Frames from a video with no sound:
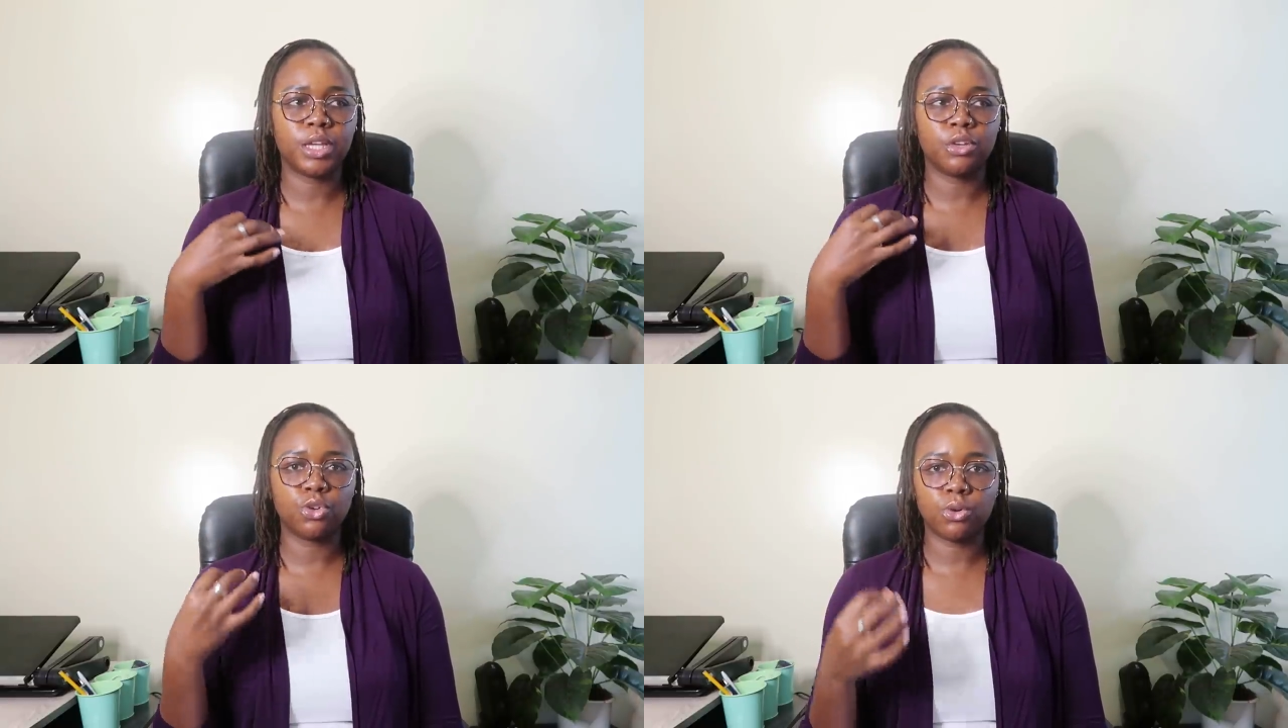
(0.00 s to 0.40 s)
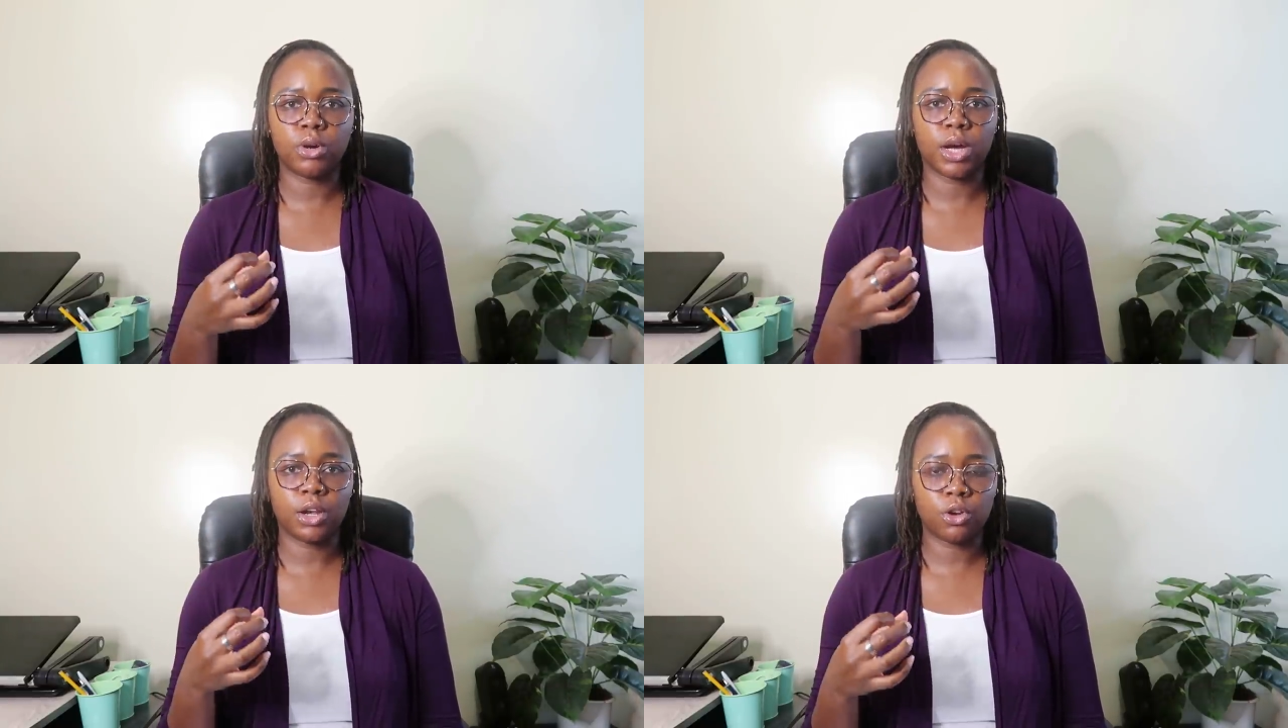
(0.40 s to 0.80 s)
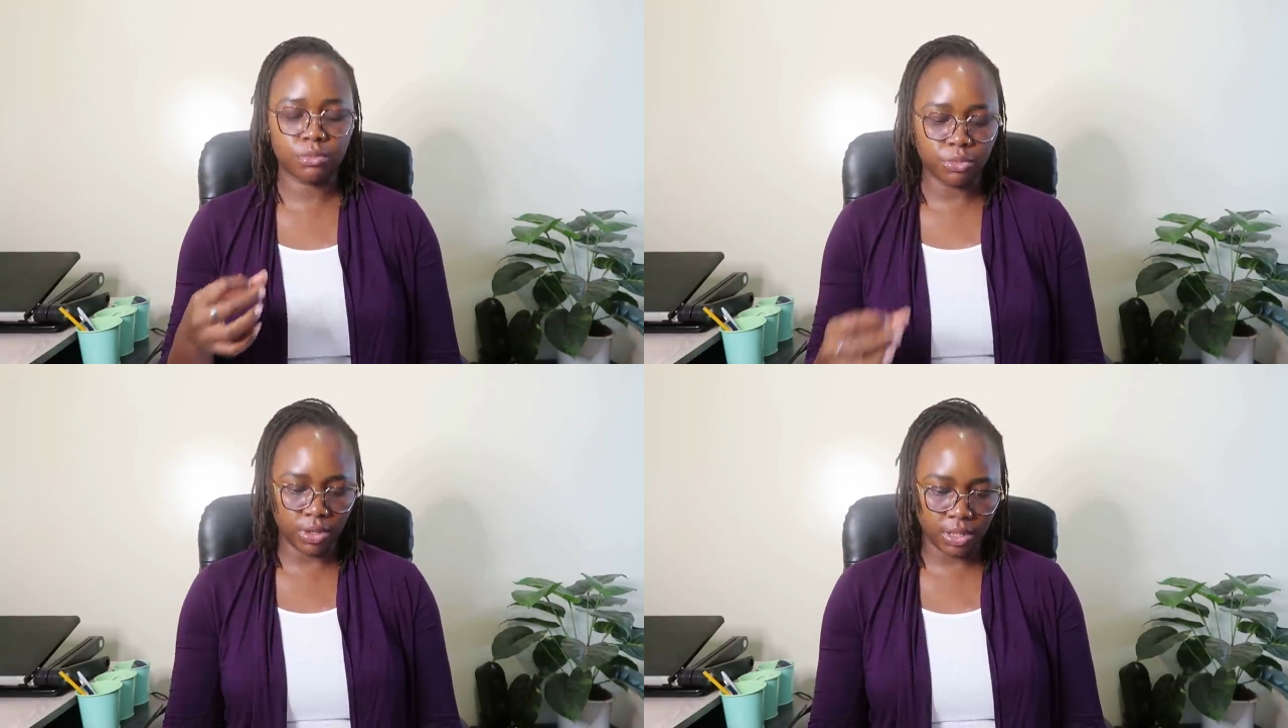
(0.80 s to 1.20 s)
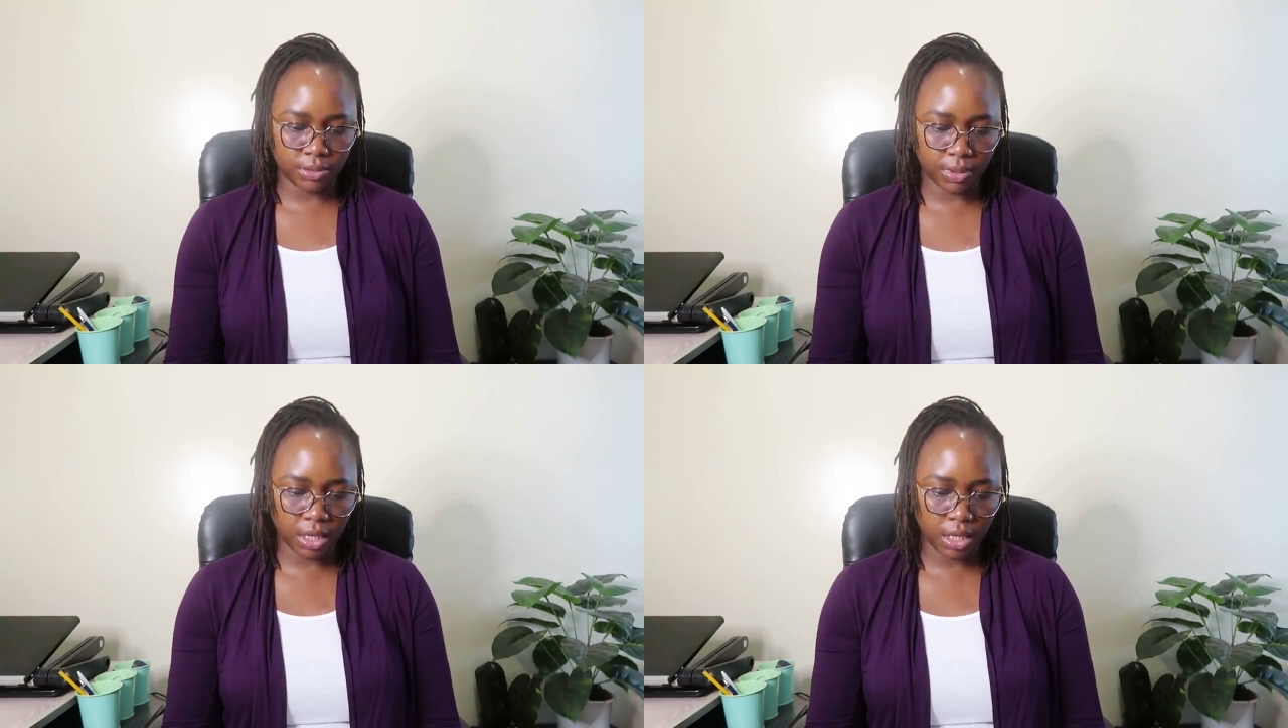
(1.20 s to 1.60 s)
they know a lot more
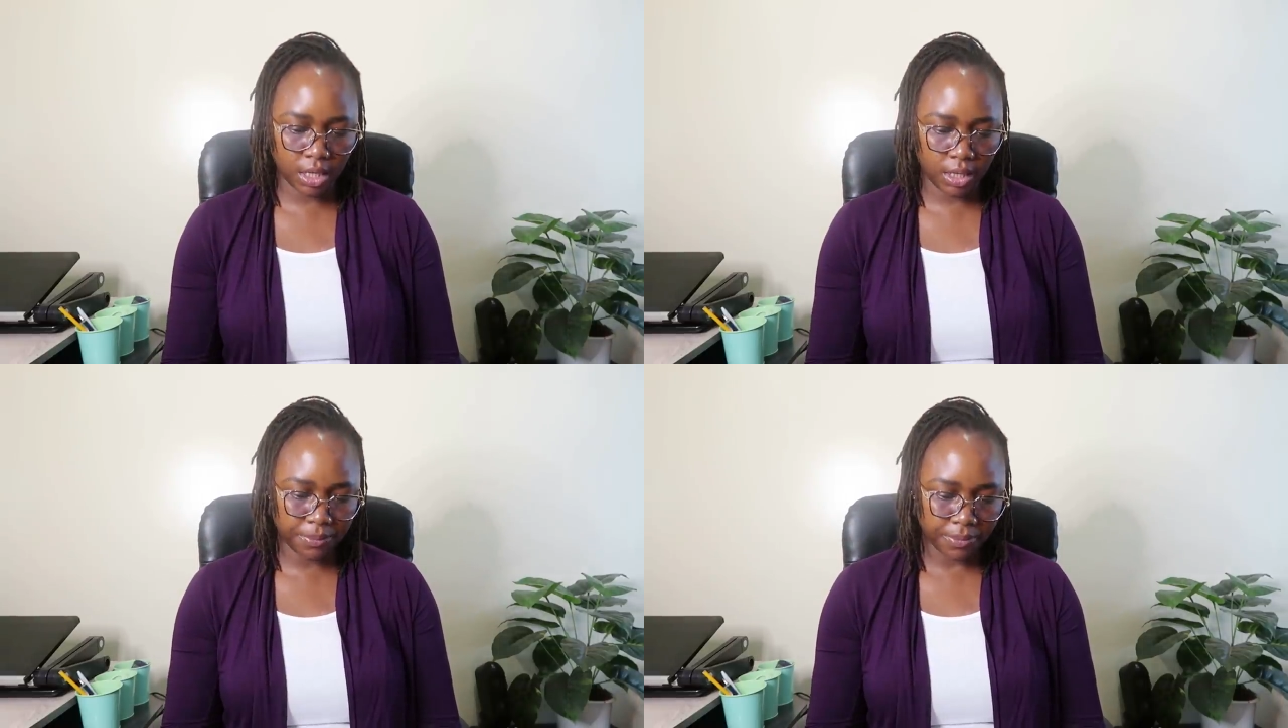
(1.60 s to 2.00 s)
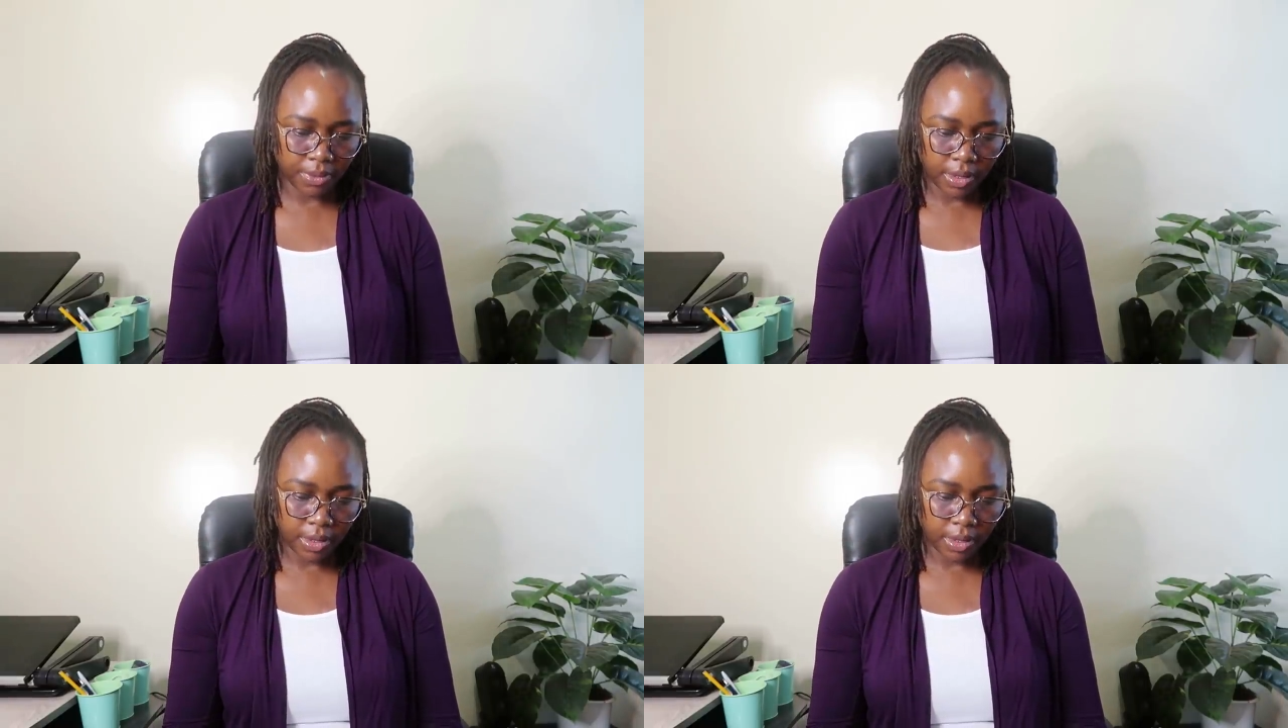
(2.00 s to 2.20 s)
Kiswahili.